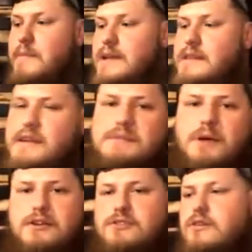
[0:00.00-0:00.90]
Made this
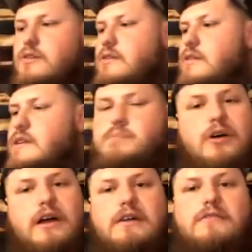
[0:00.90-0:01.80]
special
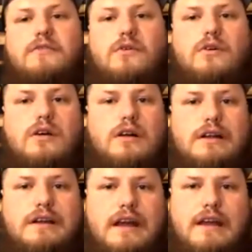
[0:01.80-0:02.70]
display for
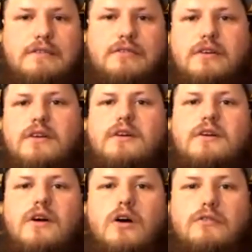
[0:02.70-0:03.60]
Dave
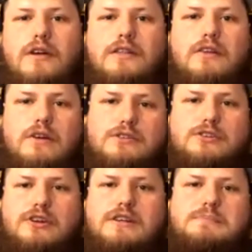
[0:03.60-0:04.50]
over at the
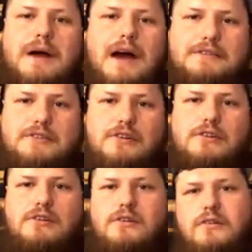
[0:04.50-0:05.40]
Luxurious Bastard
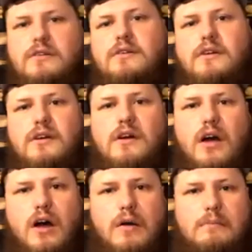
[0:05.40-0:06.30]

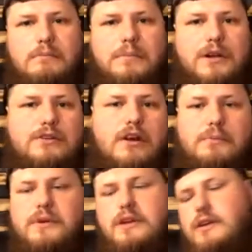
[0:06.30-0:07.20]
beard
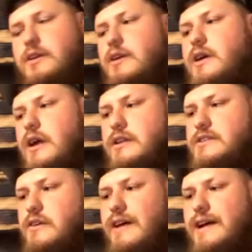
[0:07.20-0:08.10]
company, and
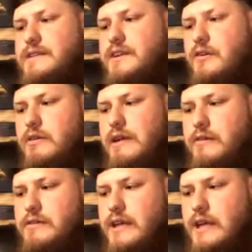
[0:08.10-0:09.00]
so that's going out
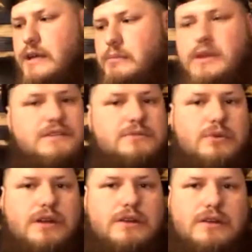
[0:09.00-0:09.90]
to him this
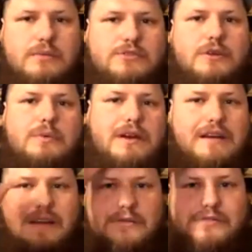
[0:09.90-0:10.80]
week. I'm shipping it
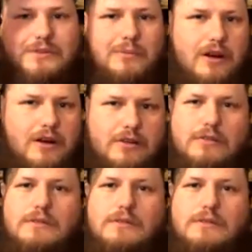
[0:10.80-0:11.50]
out tomorrow.